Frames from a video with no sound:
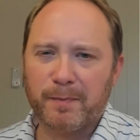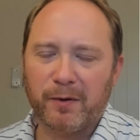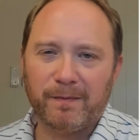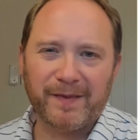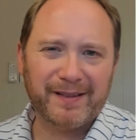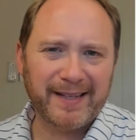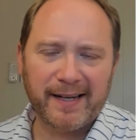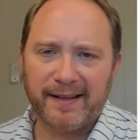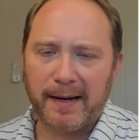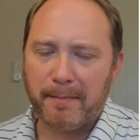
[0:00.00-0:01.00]
but the day
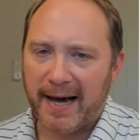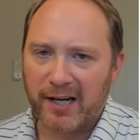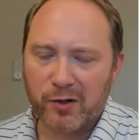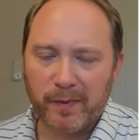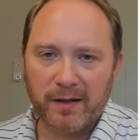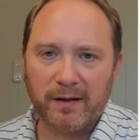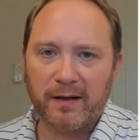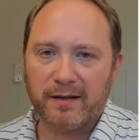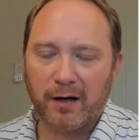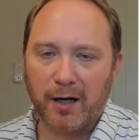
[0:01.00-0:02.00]
to day management
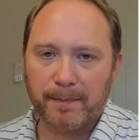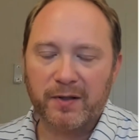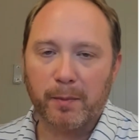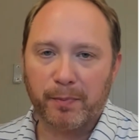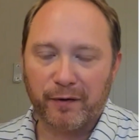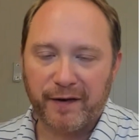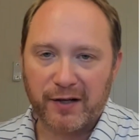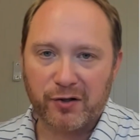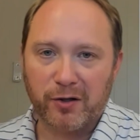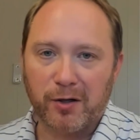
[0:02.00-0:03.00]
is up to the
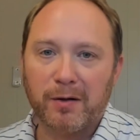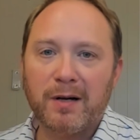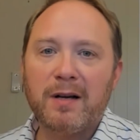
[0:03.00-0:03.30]
professional.